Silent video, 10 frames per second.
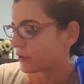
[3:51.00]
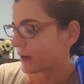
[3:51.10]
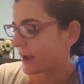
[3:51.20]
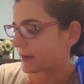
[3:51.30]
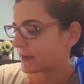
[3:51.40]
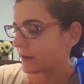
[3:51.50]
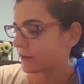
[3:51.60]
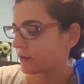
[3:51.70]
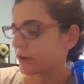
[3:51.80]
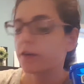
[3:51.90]
add
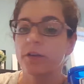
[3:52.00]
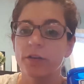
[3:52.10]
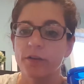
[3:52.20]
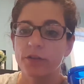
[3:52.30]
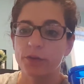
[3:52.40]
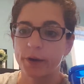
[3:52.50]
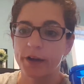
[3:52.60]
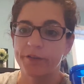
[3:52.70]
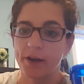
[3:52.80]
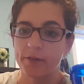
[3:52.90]
another
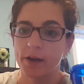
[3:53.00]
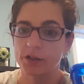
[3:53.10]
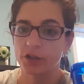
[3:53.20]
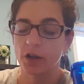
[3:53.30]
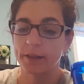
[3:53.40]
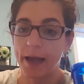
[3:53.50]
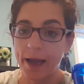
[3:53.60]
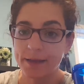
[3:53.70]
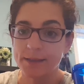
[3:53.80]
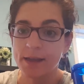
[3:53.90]
300 to 500 on
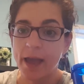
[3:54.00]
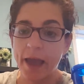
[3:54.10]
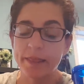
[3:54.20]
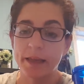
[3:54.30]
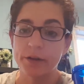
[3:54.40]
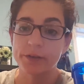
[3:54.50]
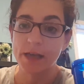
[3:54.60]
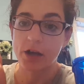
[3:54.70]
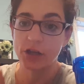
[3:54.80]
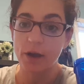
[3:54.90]
that, and then it would
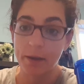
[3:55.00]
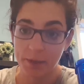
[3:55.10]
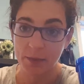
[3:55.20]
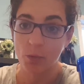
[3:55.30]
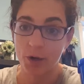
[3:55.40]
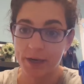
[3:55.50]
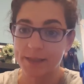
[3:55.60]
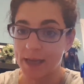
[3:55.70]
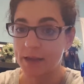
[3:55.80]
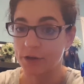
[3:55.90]
tell you how many more
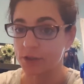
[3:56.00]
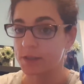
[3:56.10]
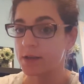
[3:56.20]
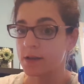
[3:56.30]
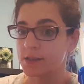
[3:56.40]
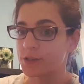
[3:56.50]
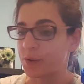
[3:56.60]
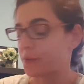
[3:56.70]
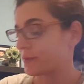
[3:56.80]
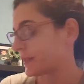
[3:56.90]
containers.
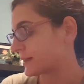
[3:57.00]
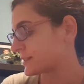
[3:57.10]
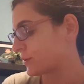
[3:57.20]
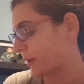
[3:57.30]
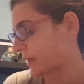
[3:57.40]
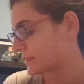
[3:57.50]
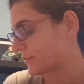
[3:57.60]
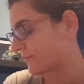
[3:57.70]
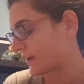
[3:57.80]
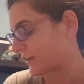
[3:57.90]
So that's the way to
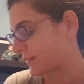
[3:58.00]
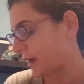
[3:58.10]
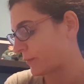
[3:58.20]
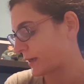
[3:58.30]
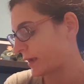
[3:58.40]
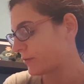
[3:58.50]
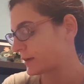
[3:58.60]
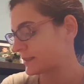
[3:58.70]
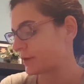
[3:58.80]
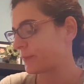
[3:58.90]
figure that one out,
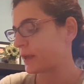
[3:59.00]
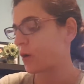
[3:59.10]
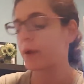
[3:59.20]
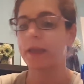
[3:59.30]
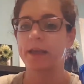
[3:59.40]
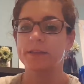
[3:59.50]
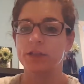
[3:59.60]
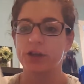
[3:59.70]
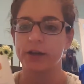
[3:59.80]
because it would be going into your